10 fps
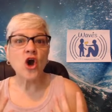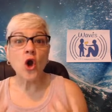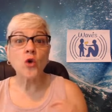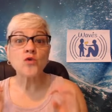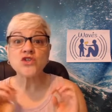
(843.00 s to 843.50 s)

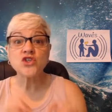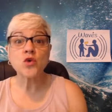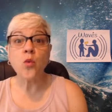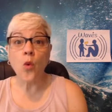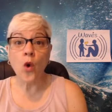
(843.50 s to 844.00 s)
goes
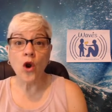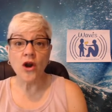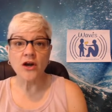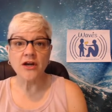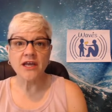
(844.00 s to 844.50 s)

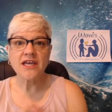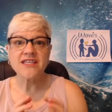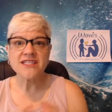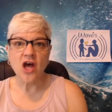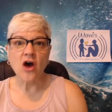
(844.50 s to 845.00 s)
toward
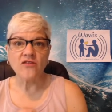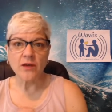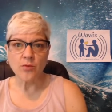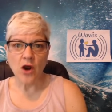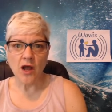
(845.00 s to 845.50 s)

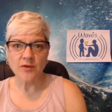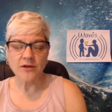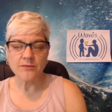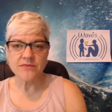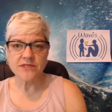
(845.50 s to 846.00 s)
solving
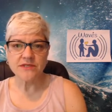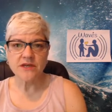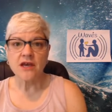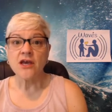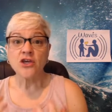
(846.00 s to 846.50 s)
problems.
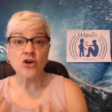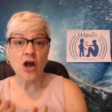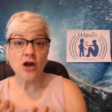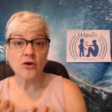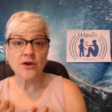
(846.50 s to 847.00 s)
You're
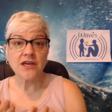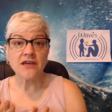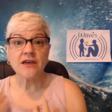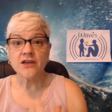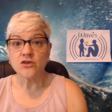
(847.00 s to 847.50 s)

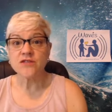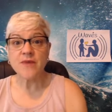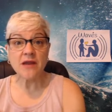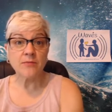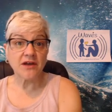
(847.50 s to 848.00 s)
hungry, you
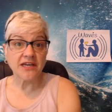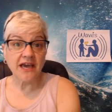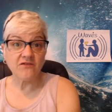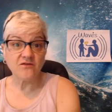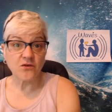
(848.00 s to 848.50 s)
spend money
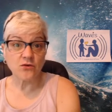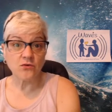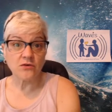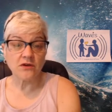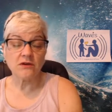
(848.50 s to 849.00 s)
on
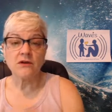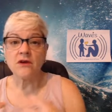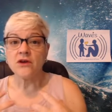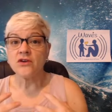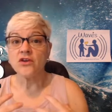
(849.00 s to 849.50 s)
food.
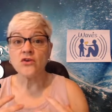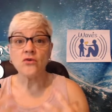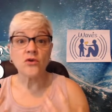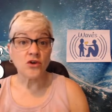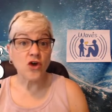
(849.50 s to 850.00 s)

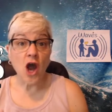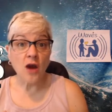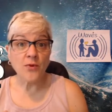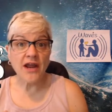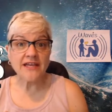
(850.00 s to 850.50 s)
You your
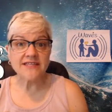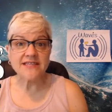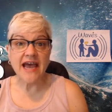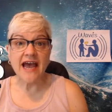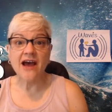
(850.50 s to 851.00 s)
car breaks
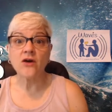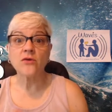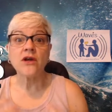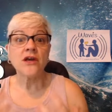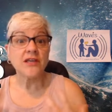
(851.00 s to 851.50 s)
down,